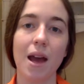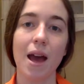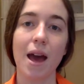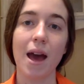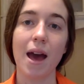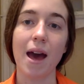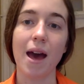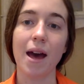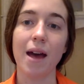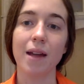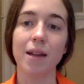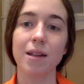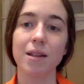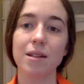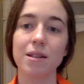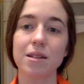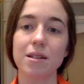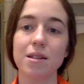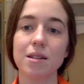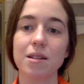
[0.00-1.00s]

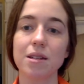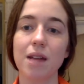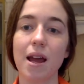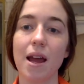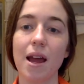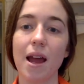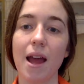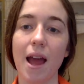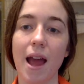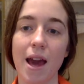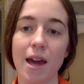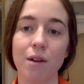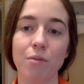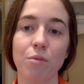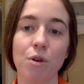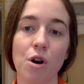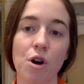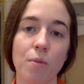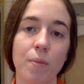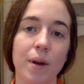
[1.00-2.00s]
and
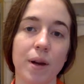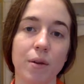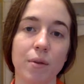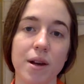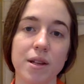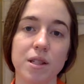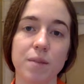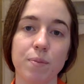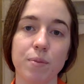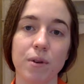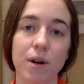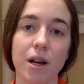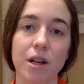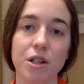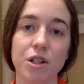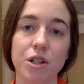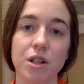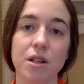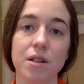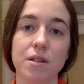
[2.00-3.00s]
anaerobic
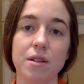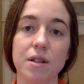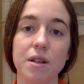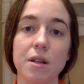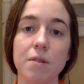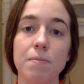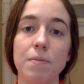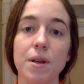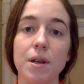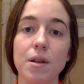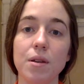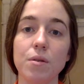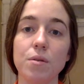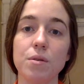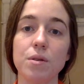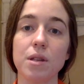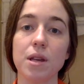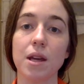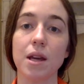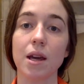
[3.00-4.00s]
respiration is going to be
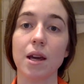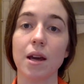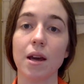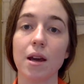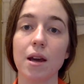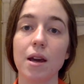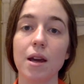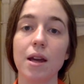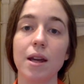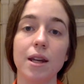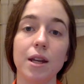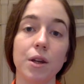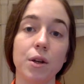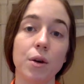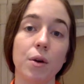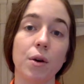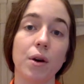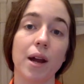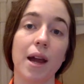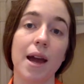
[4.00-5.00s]
using an
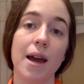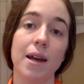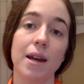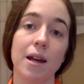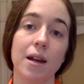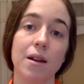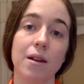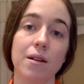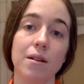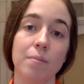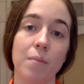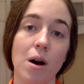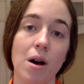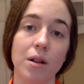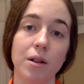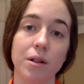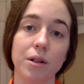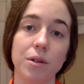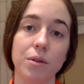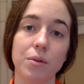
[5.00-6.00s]
inorganic
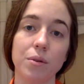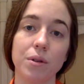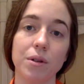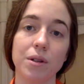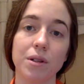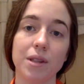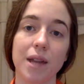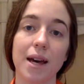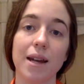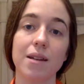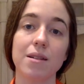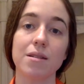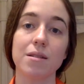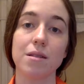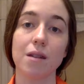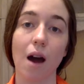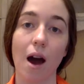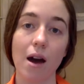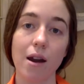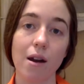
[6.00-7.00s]
molecule that is
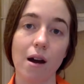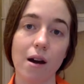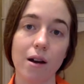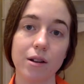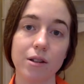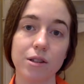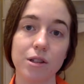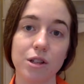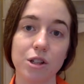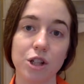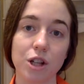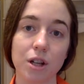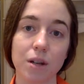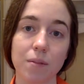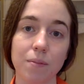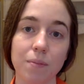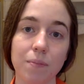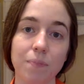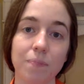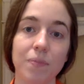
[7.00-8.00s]
not oxygen.
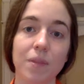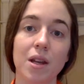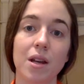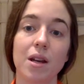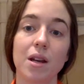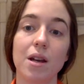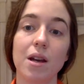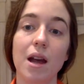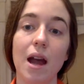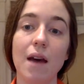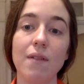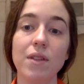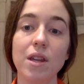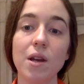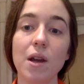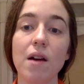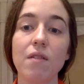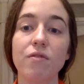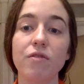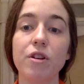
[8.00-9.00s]
And
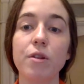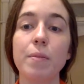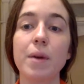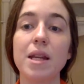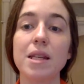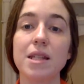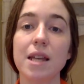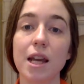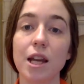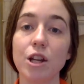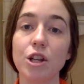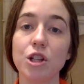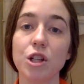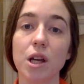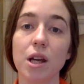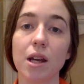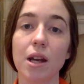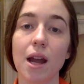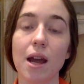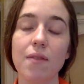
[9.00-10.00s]
then you have
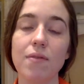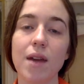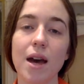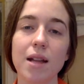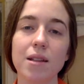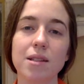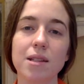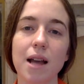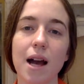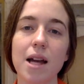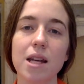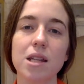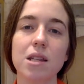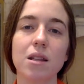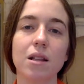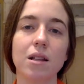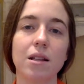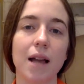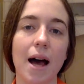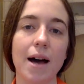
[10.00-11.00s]
fermentation, and that's kind
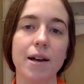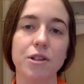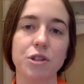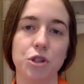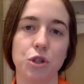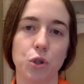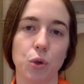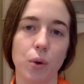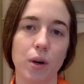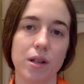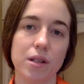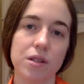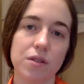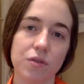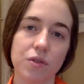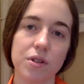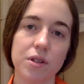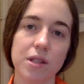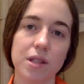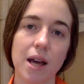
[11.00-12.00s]
of the last choice
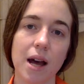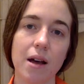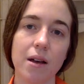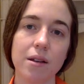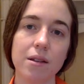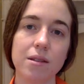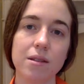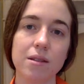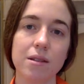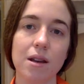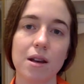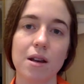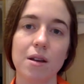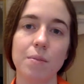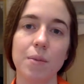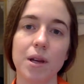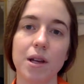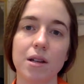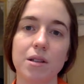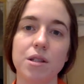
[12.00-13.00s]
for cells
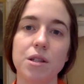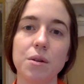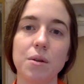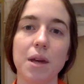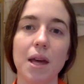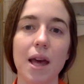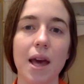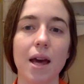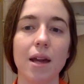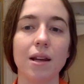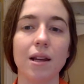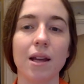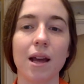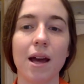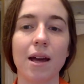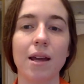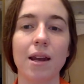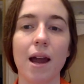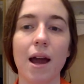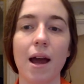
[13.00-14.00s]
because you can't
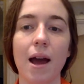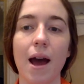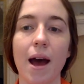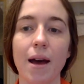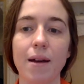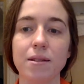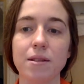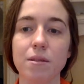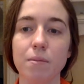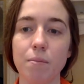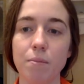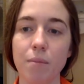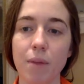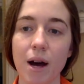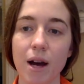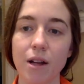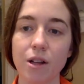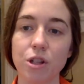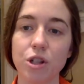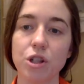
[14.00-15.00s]
get as
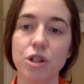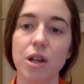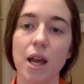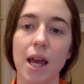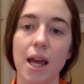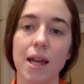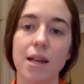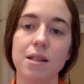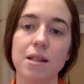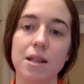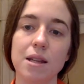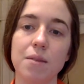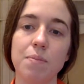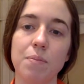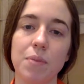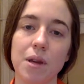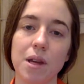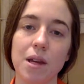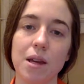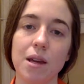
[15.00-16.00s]
much
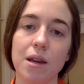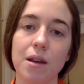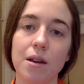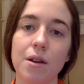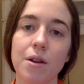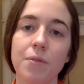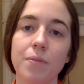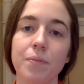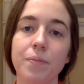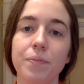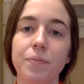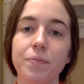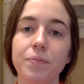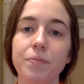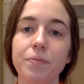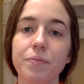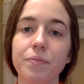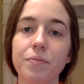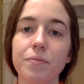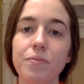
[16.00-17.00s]
ATP.
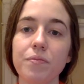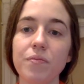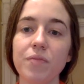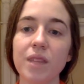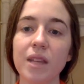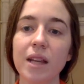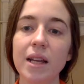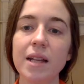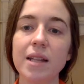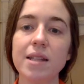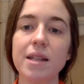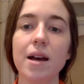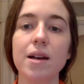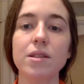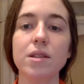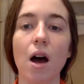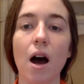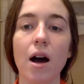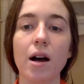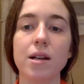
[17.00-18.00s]
It
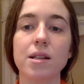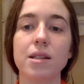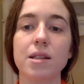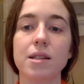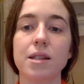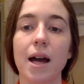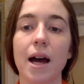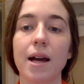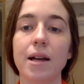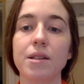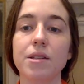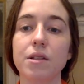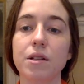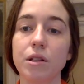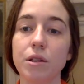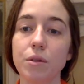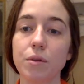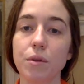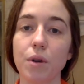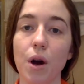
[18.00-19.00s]
does oxidize
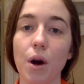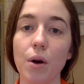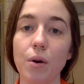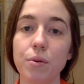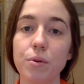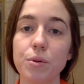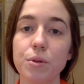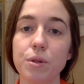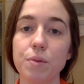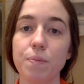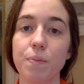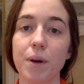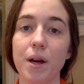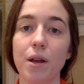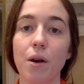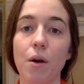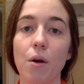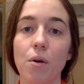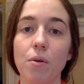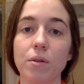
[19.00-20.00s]
glucose,
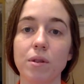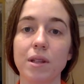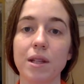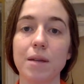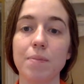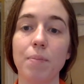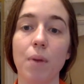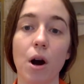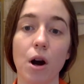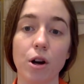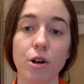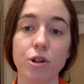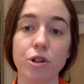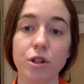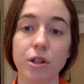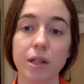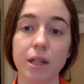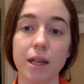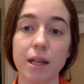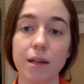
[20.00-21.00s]
but only
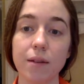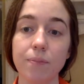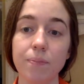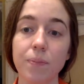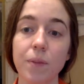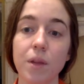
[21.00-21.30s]
partially.